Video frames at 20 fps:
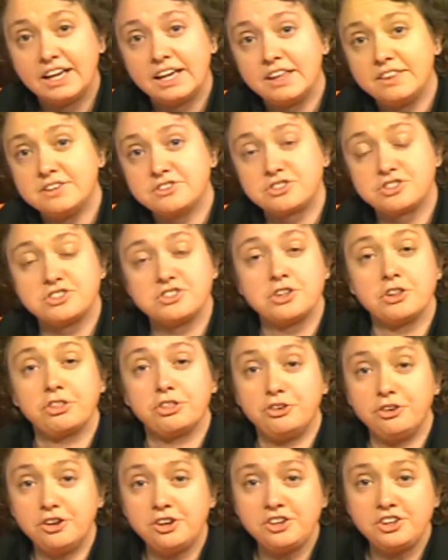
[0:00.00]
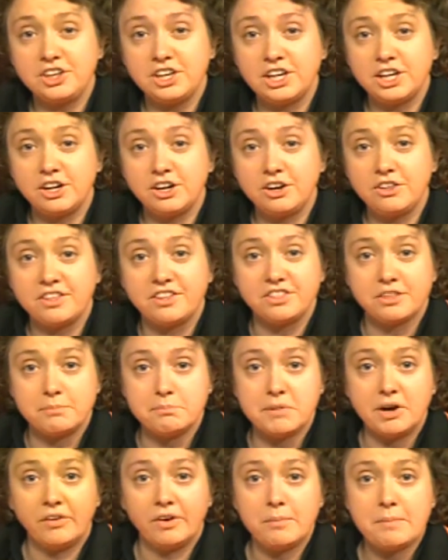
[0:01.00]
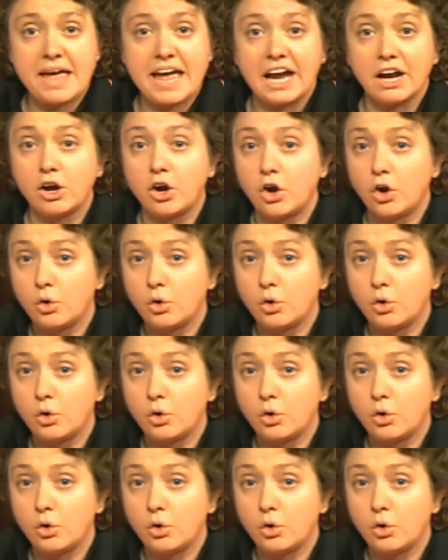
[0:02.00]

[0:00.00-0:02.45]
This is the third year that the Merrimack